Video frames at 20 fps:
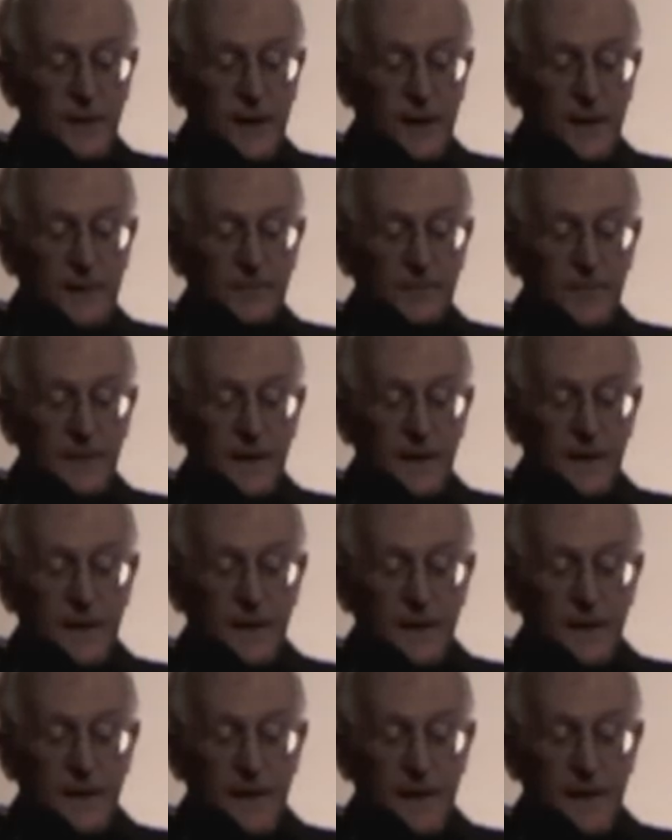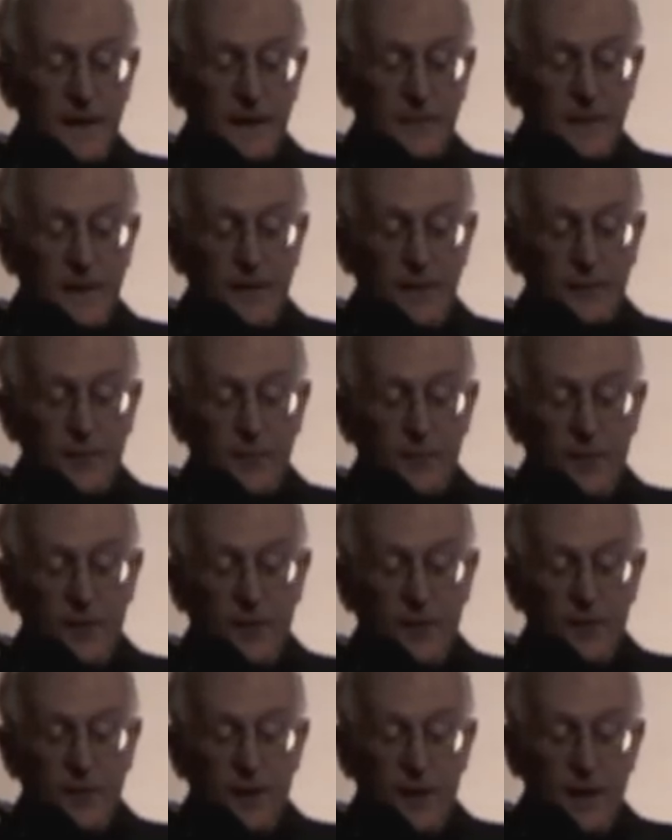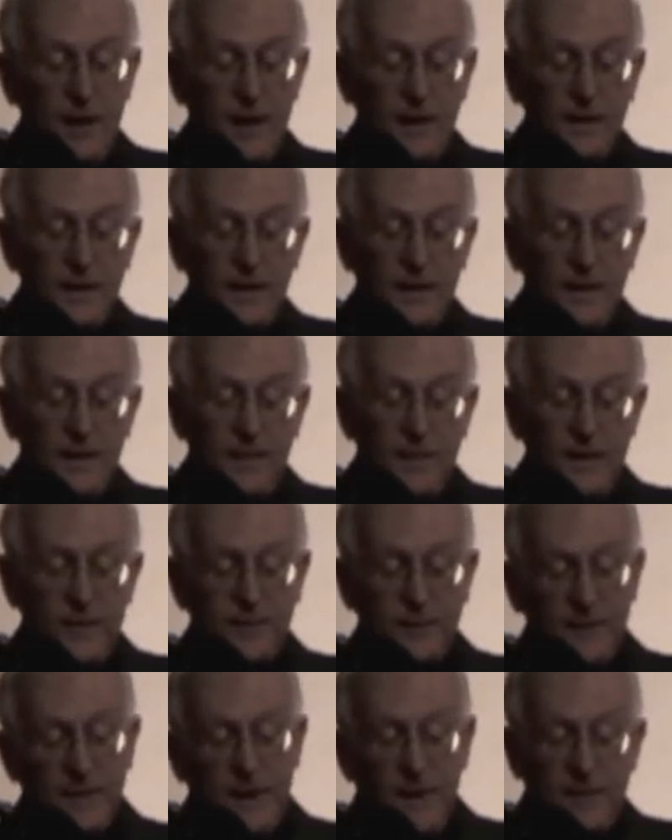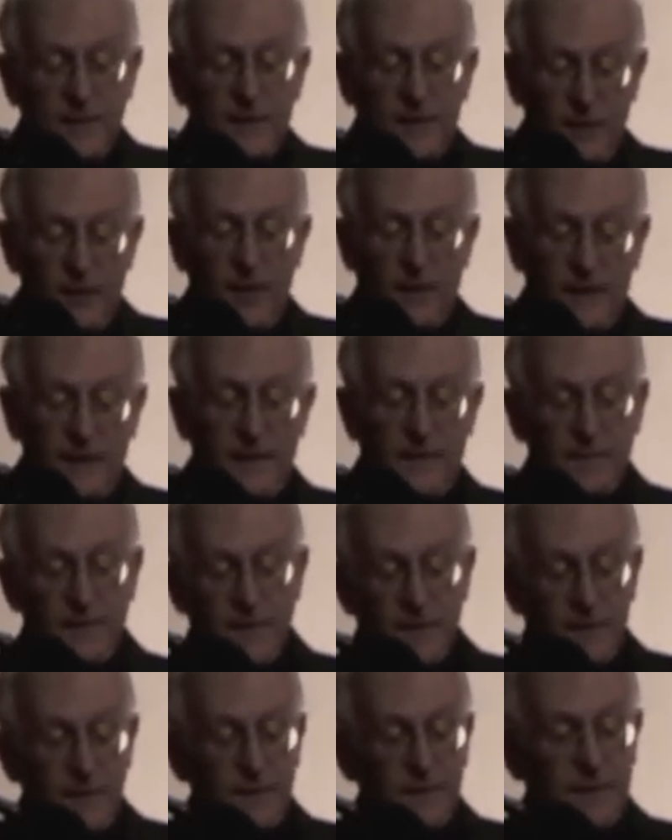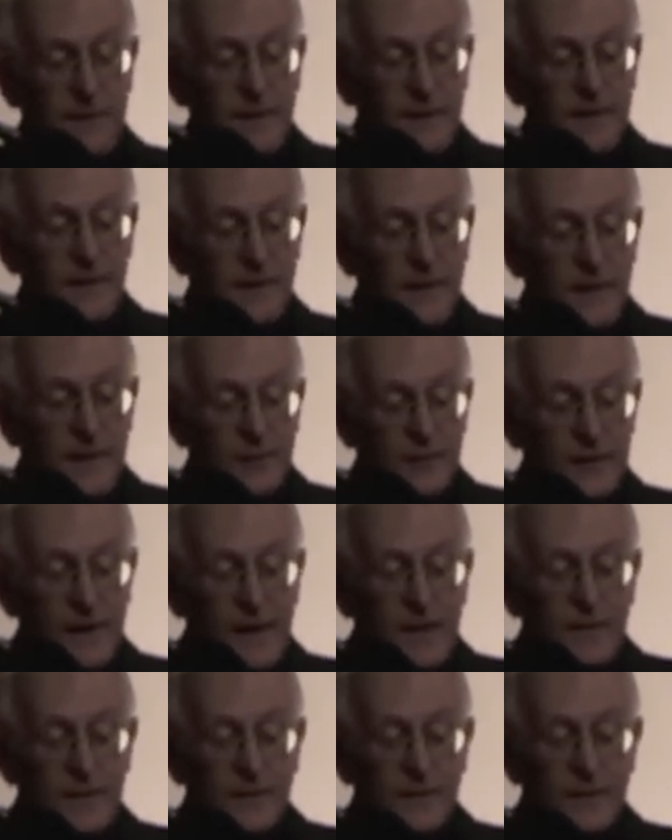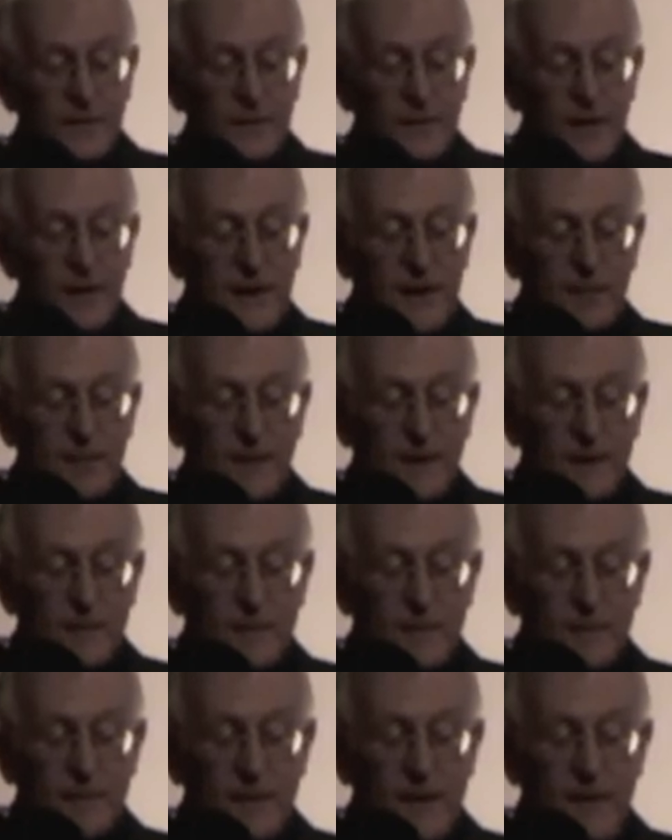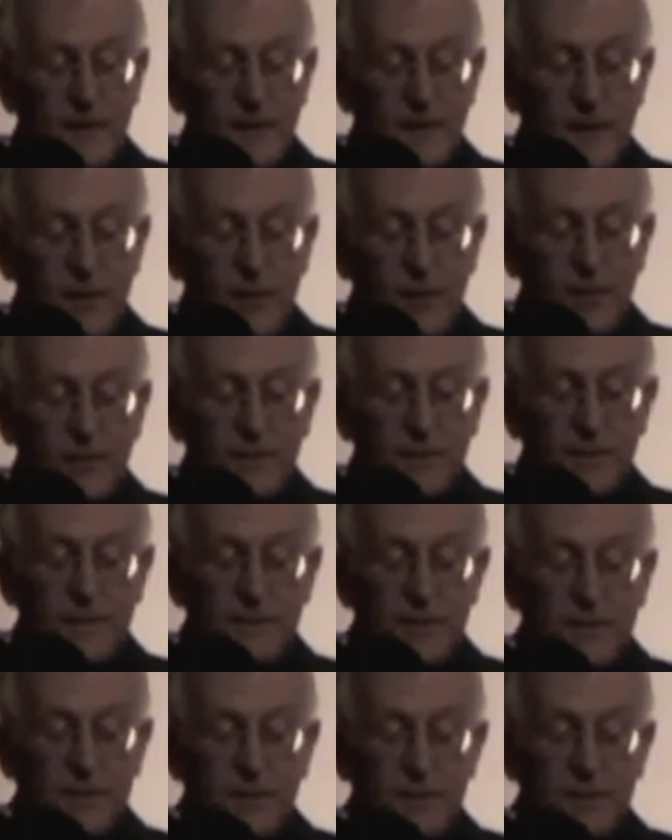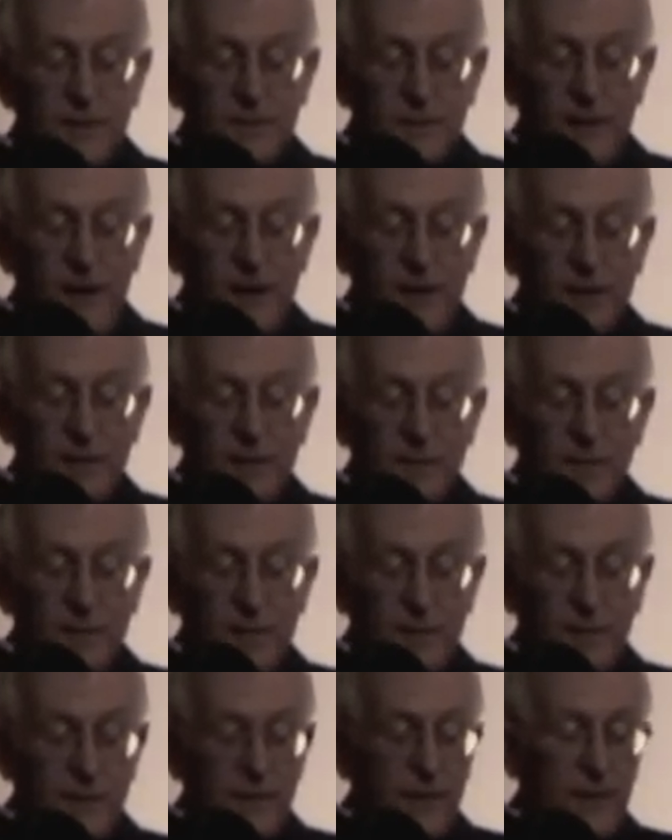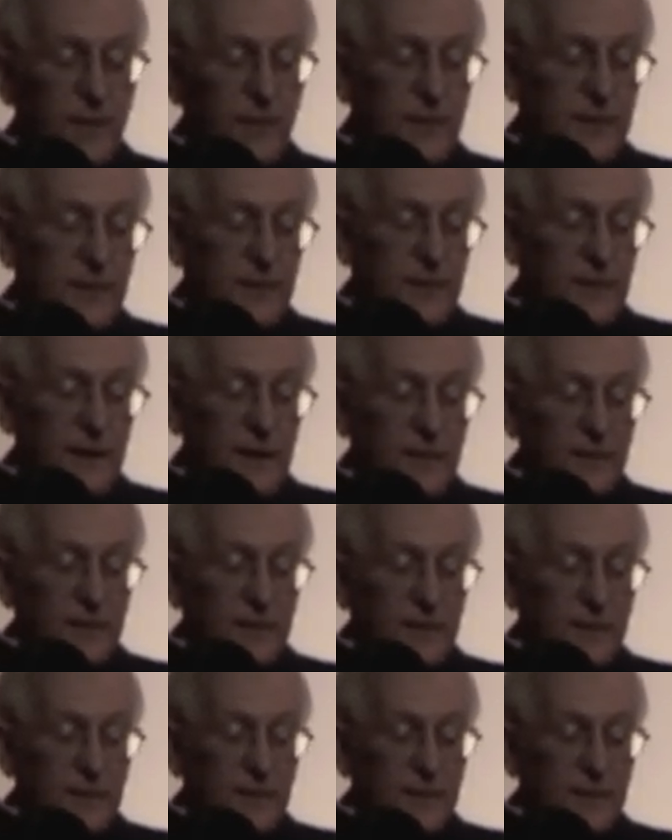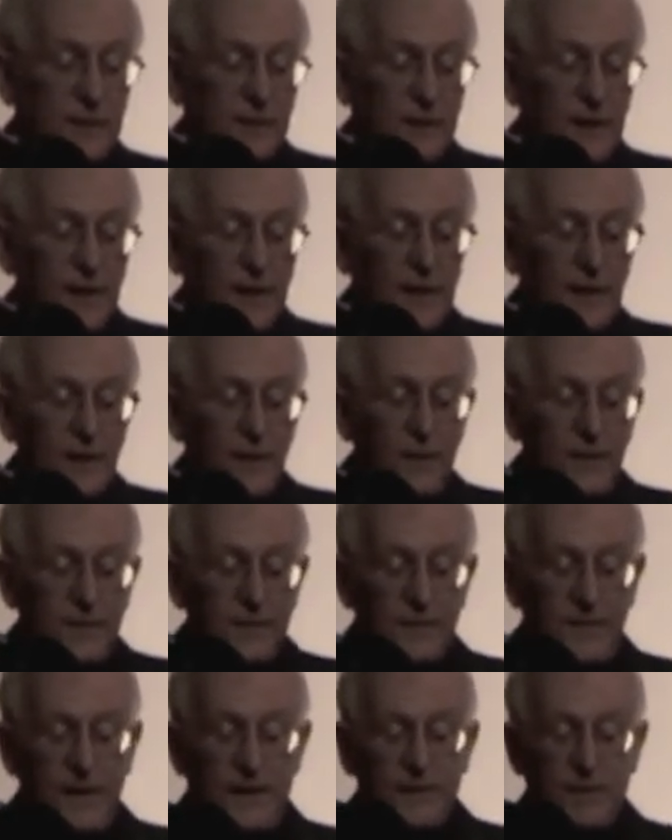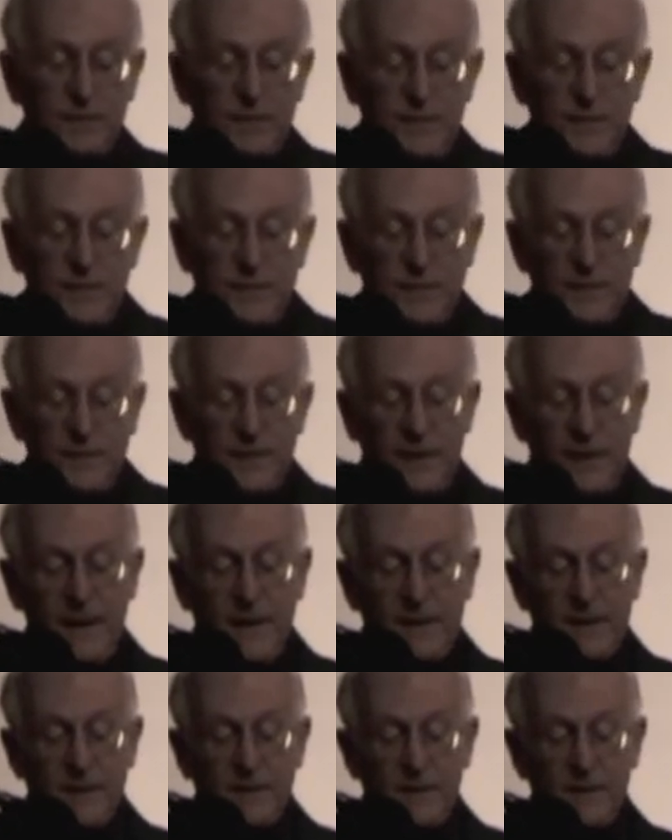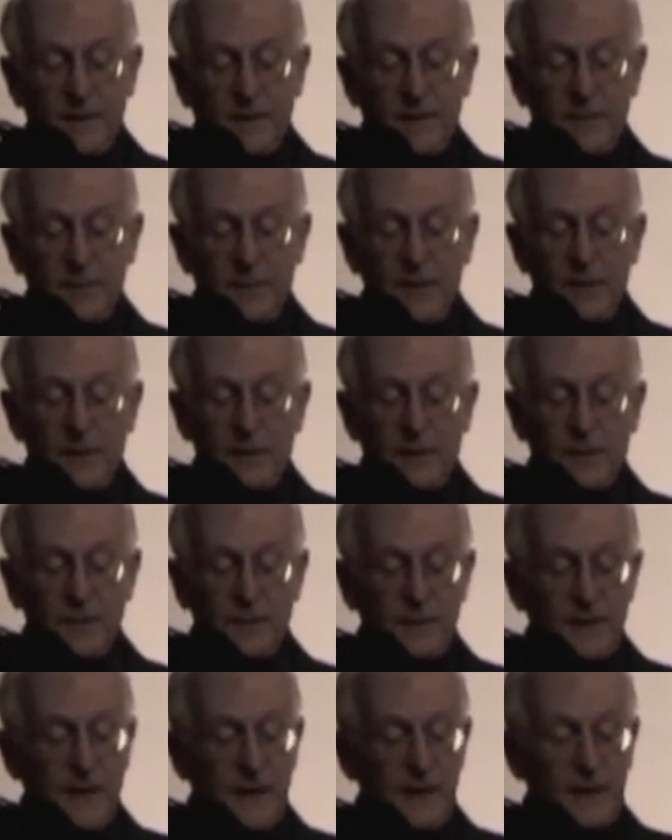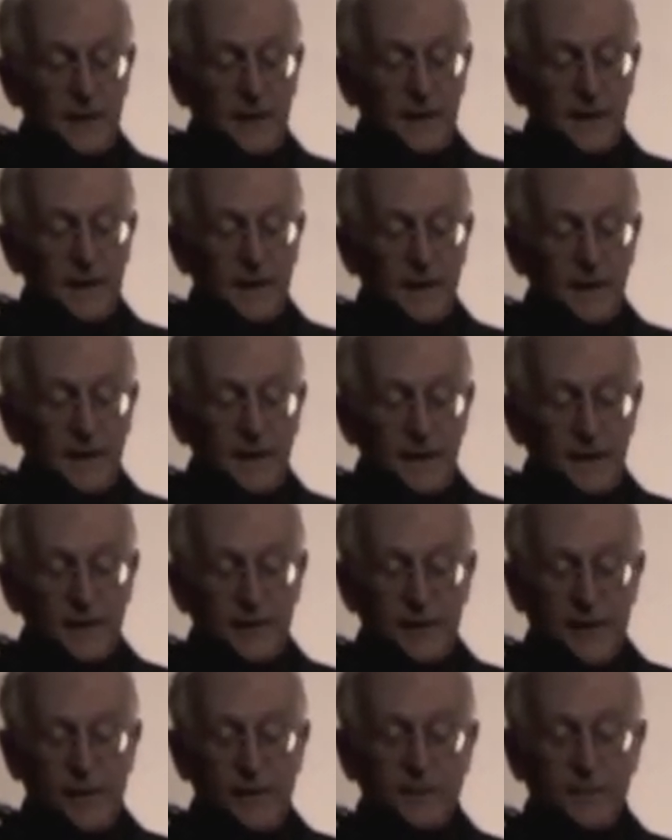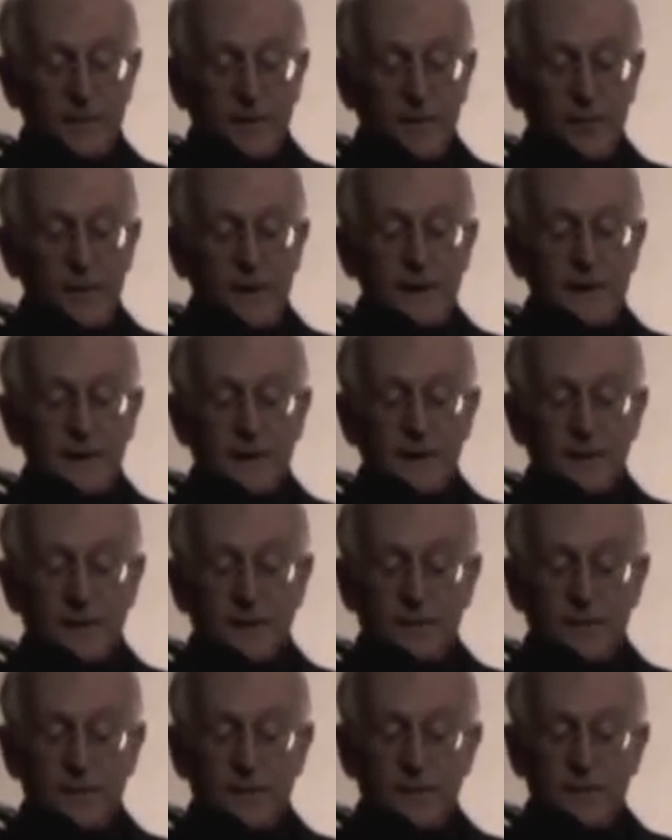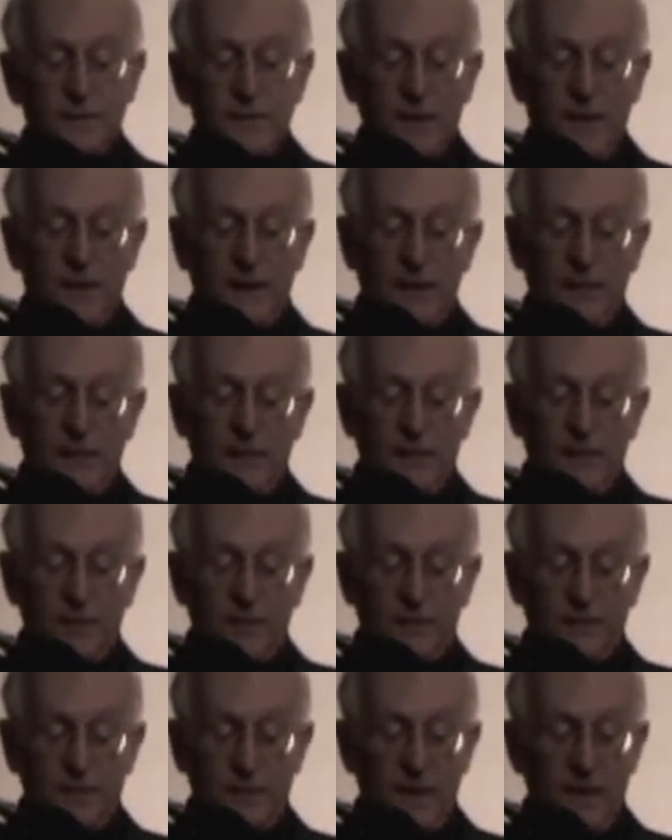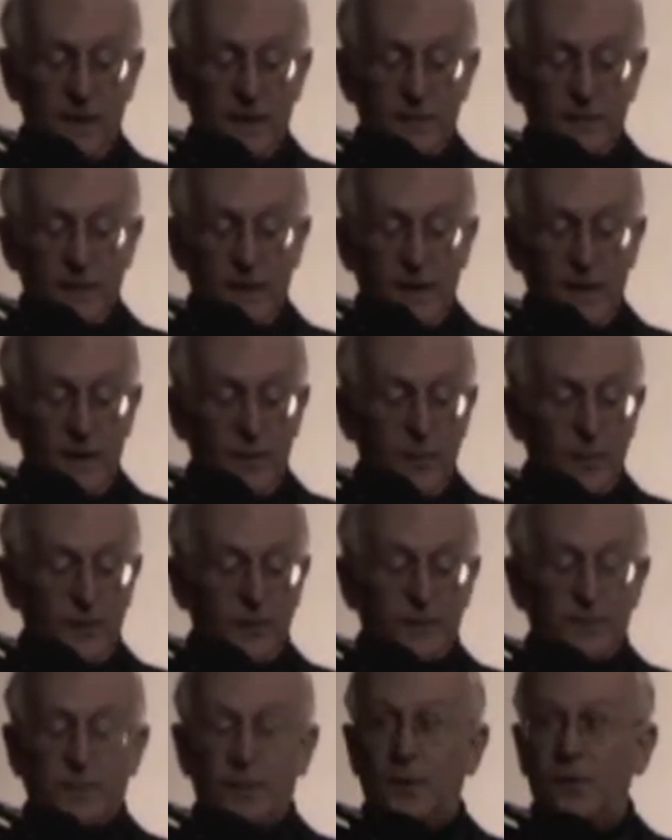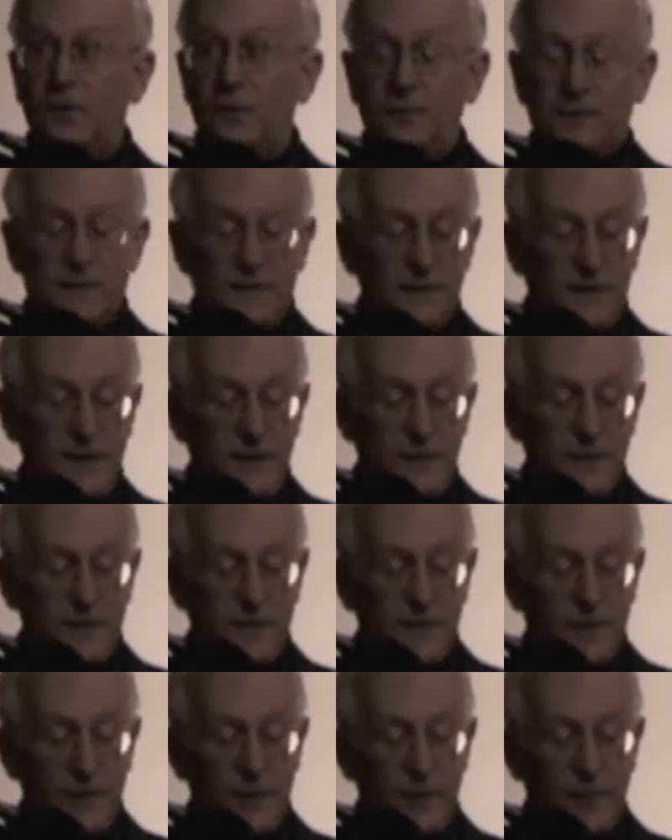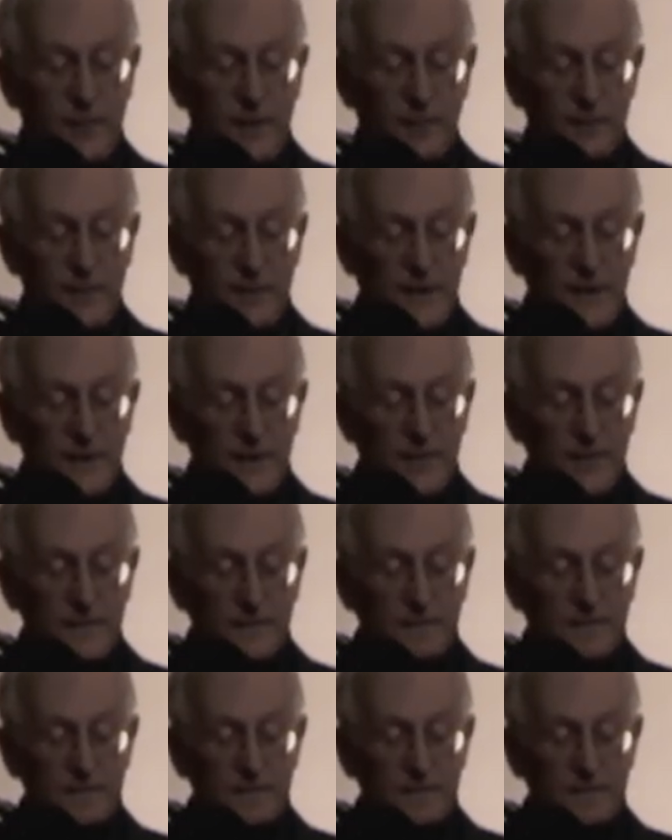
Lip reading: on? If there is a moral law, must there not be a lawgiver? Shades of this argument can be found in hosts of Christian writers, most notably C.S. Lewis, who defends a position like this in Mere Christianity. It is, however, a weak and confused argument whose flaws were exposed centuries ago by Plato.